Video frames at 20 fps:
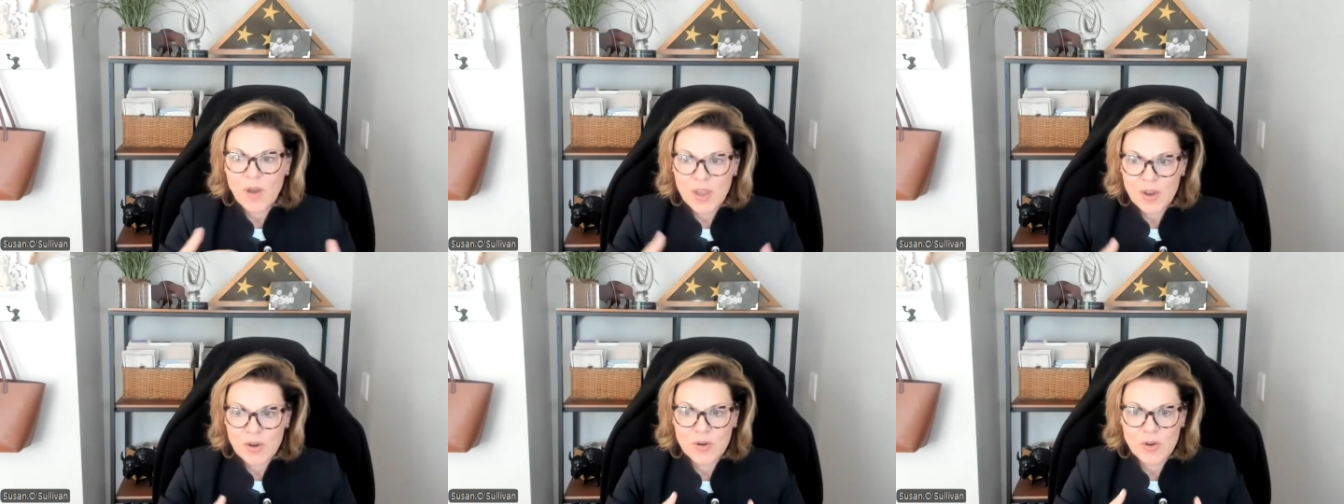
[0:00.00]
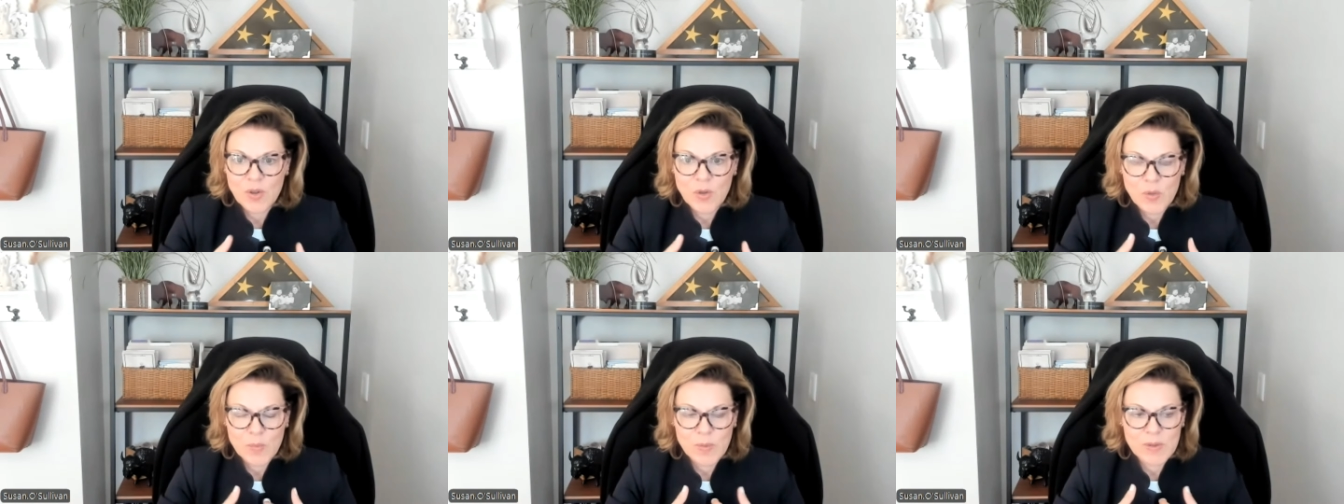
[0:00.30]

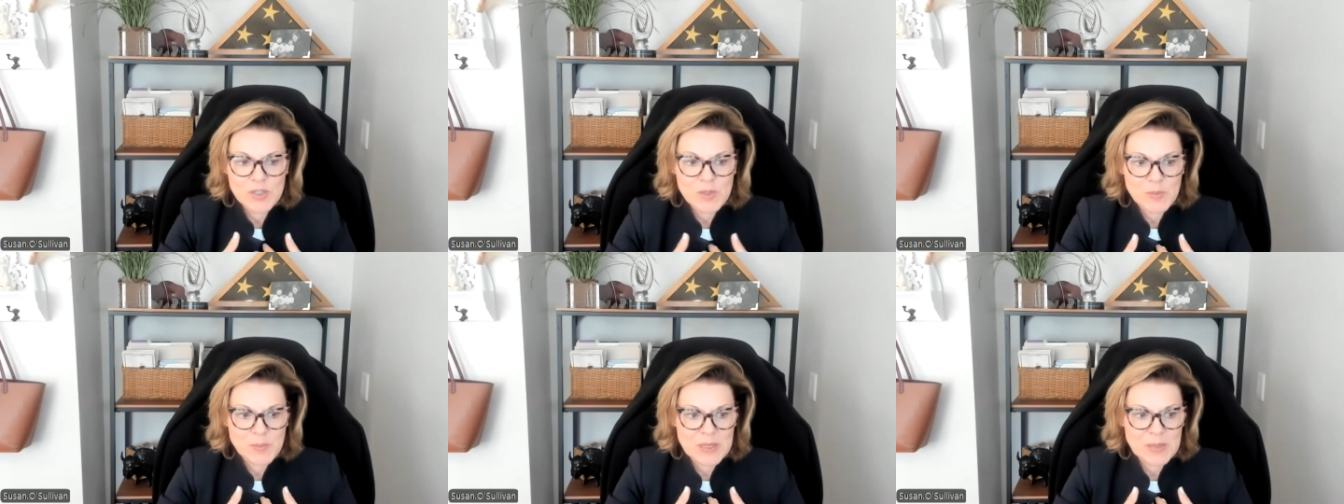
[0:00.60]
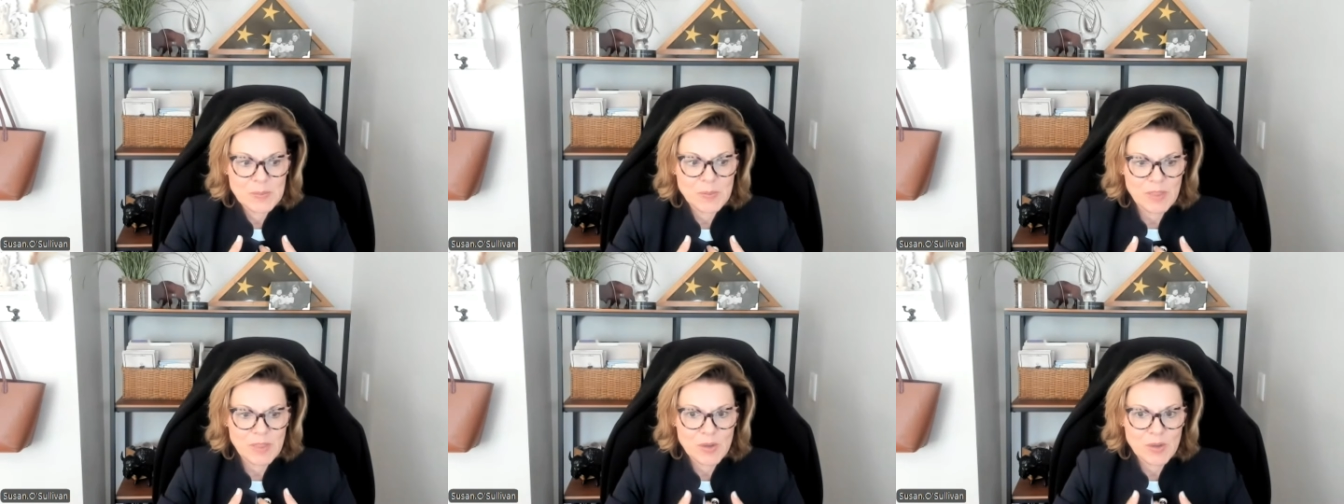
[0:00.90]
hired a whole bunch of
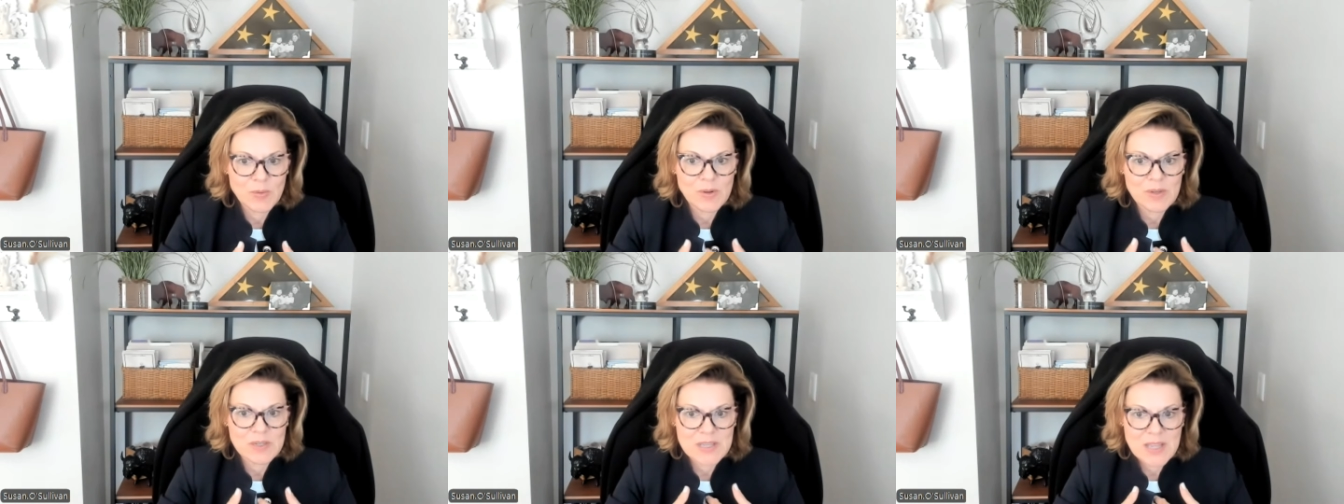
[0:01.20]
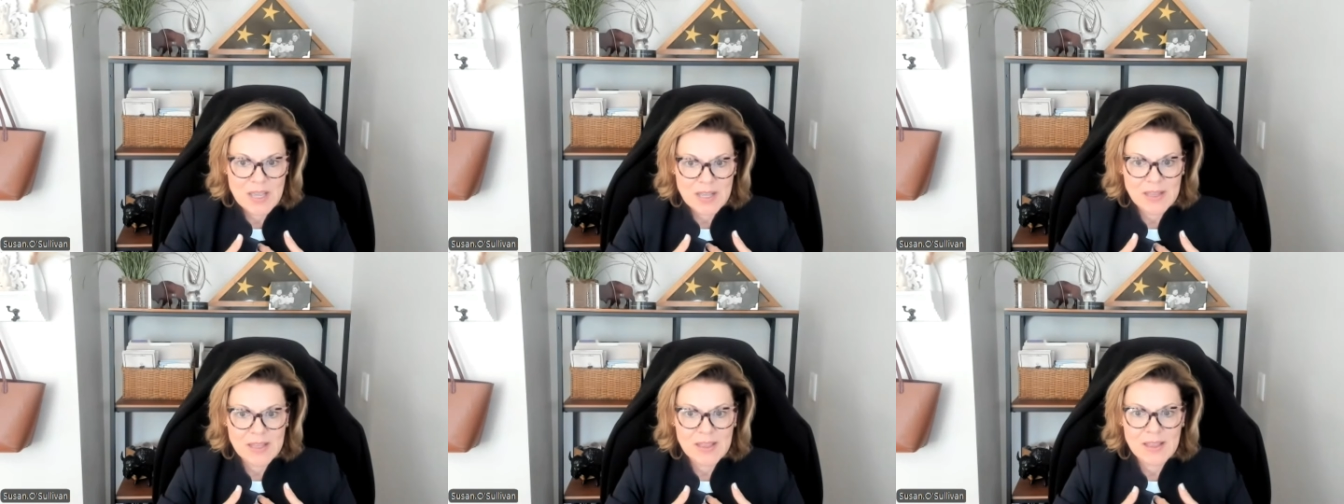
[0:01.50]
people that were
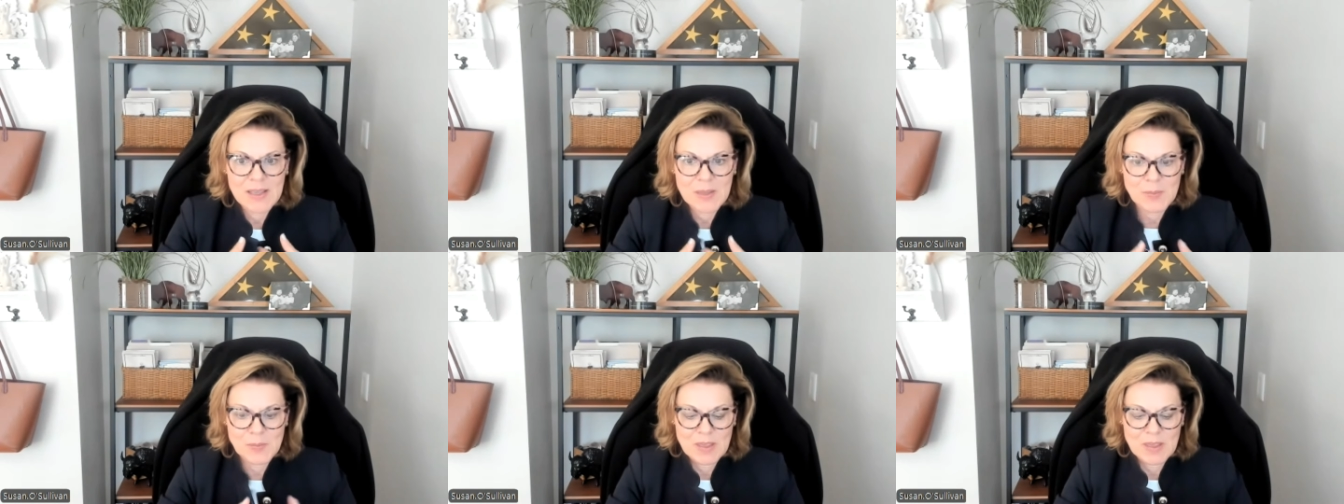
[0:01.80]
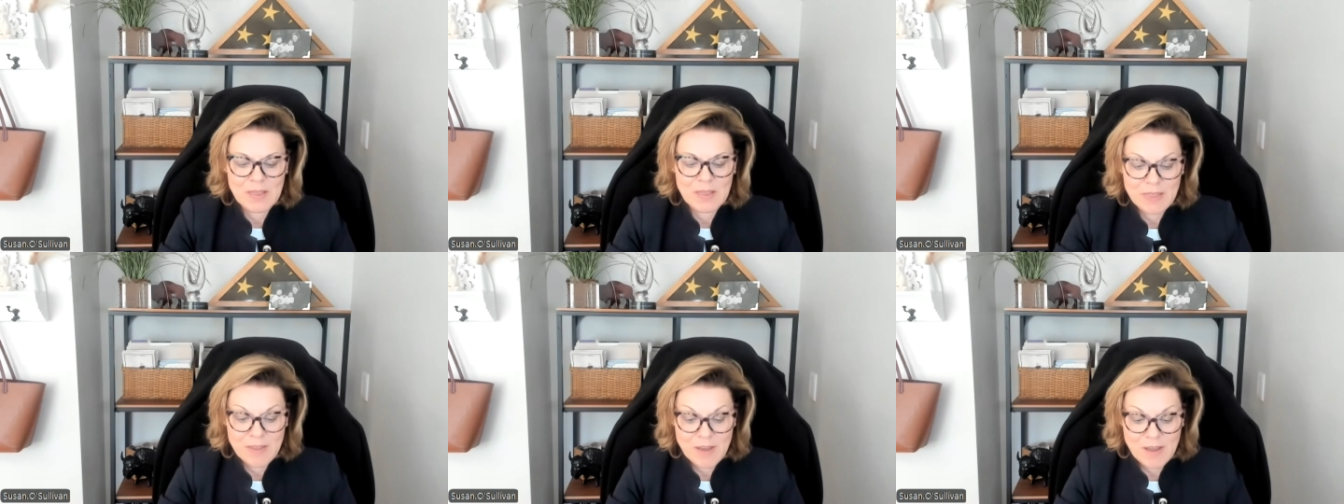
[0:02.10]
exactly like
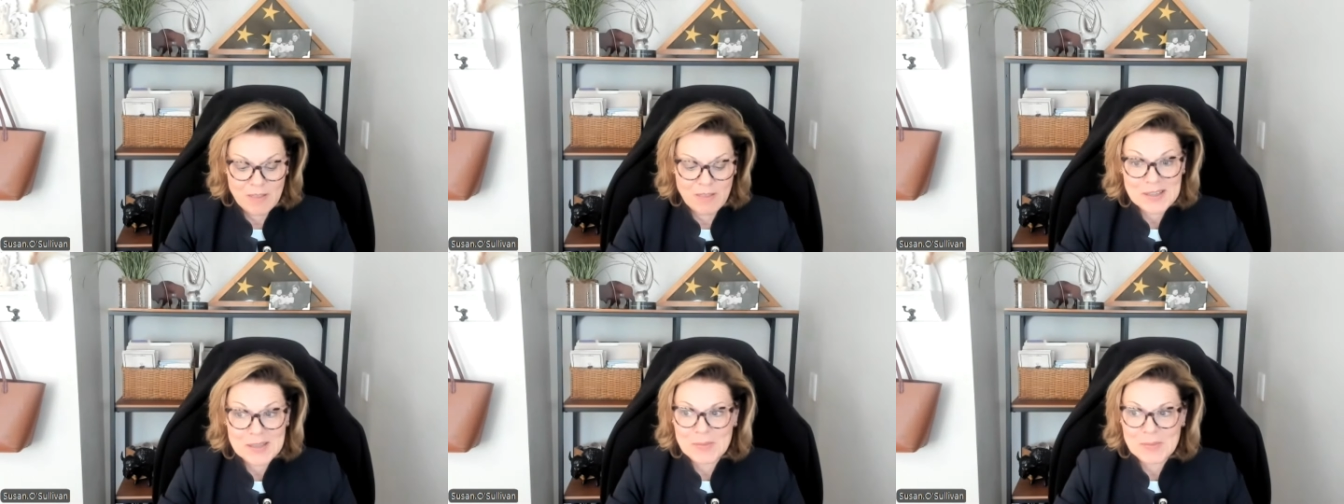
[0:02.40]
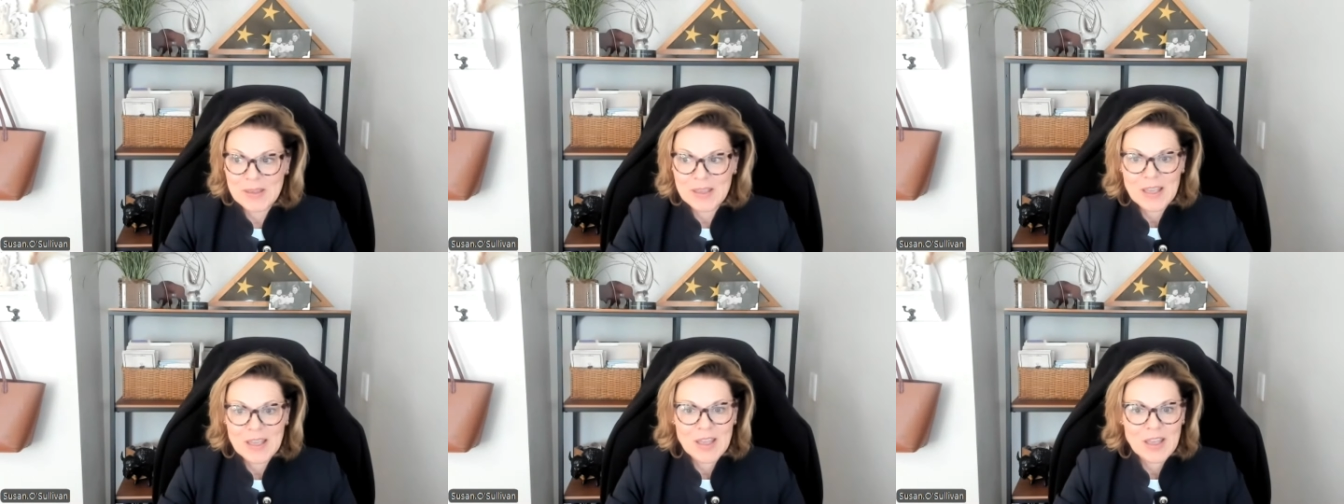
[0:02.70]
me, thought like
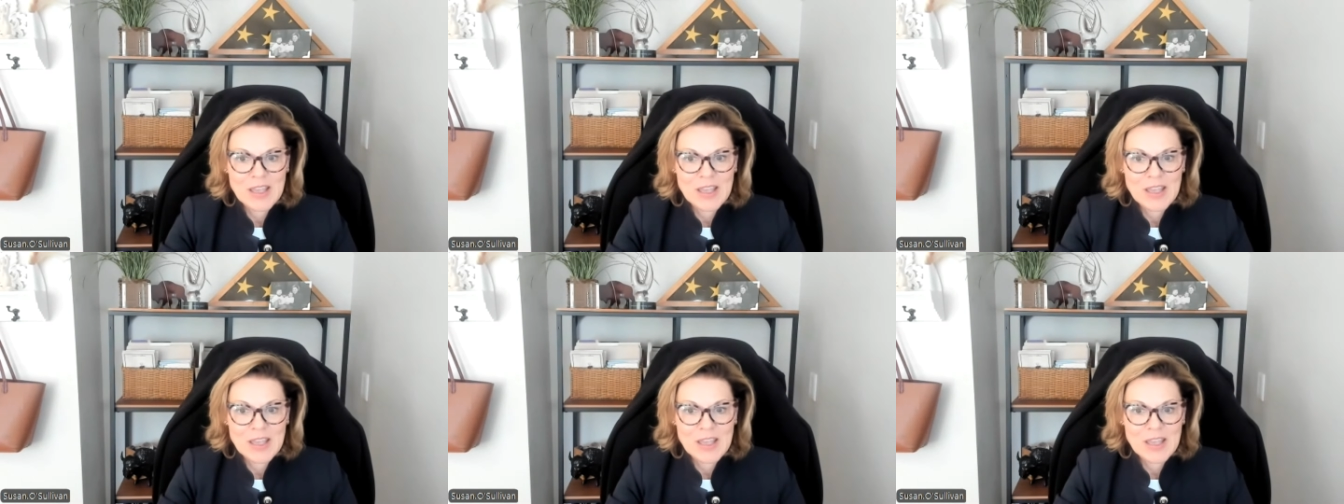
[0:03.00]
me,